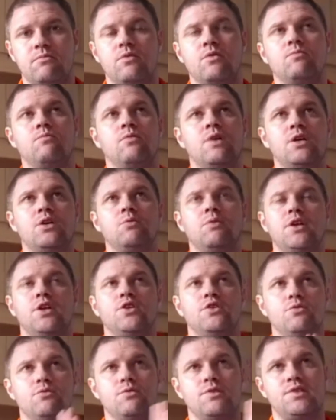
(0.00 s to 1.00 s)
What you want to
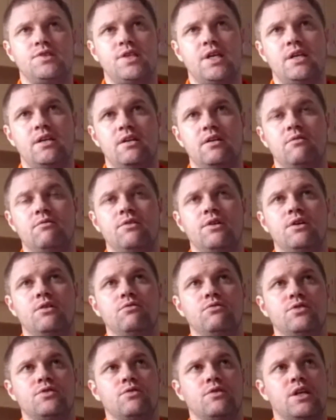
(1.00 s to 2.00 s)
do is set it out now
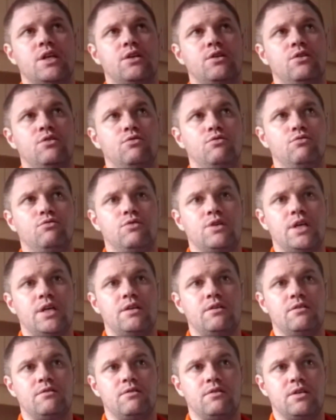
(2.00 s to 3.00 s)
so that you
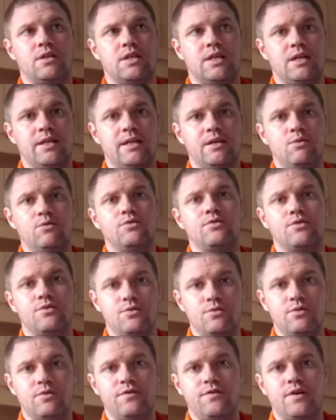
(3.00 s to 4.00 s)
can get out,
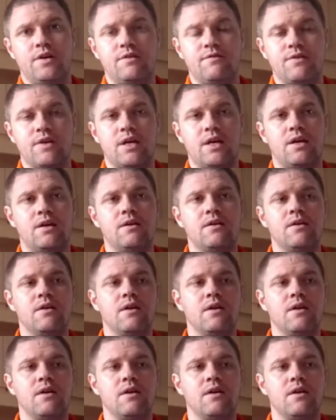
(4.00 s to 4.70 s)
do the 5K